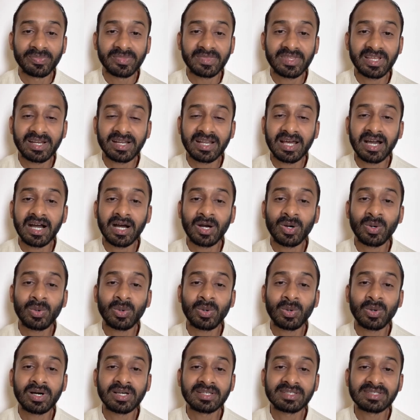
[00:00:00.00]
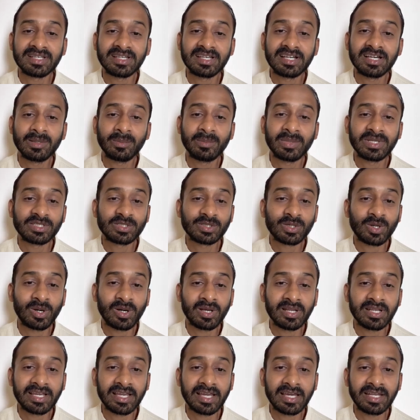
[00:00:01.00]
that how a single missed
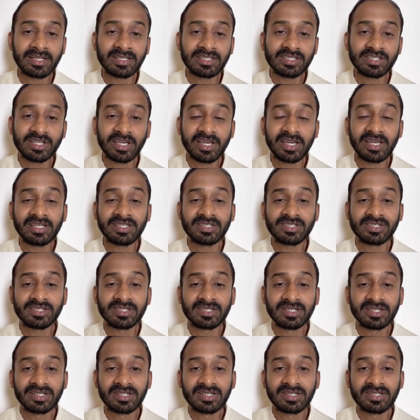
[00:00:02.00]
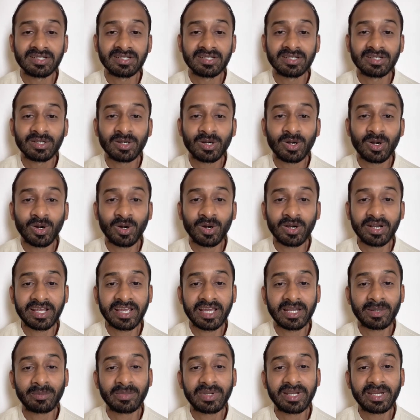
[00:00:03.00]
call can change or
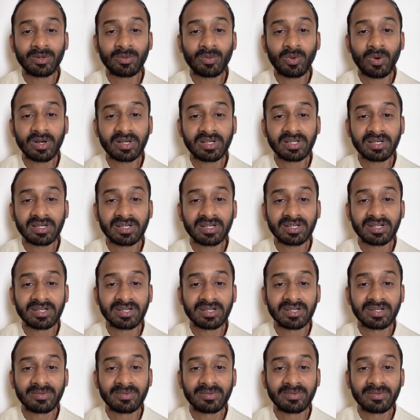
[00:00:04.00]
can bring water,